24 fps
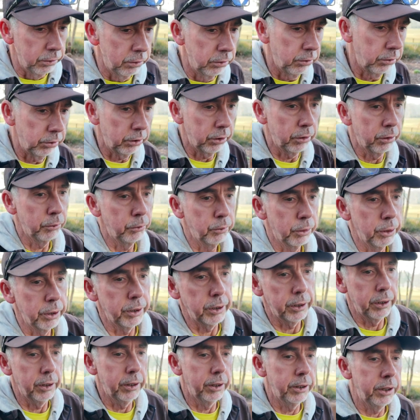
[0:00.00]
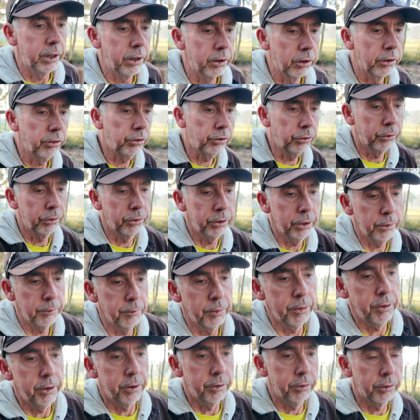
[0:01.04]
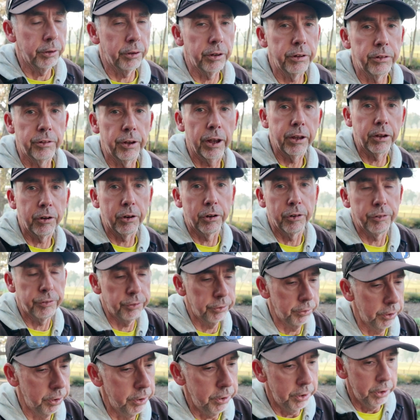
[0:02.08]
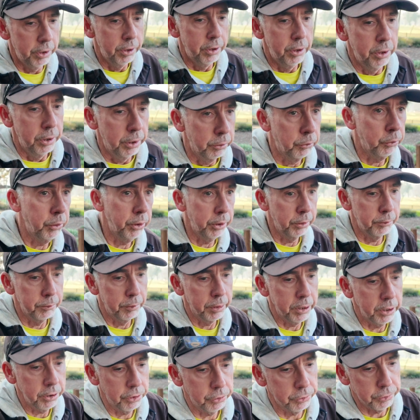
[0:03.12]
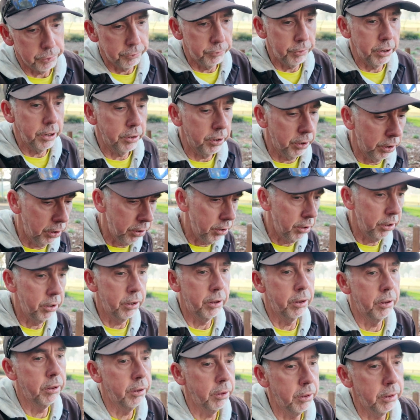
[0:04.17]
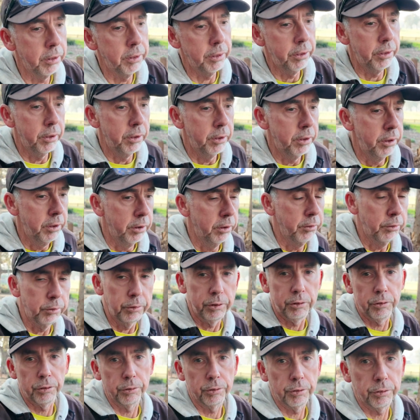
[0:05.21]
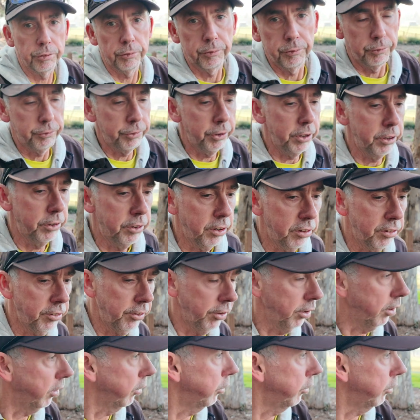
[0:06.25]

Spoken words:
So I saw him really take off and win a major event, which was a fantastic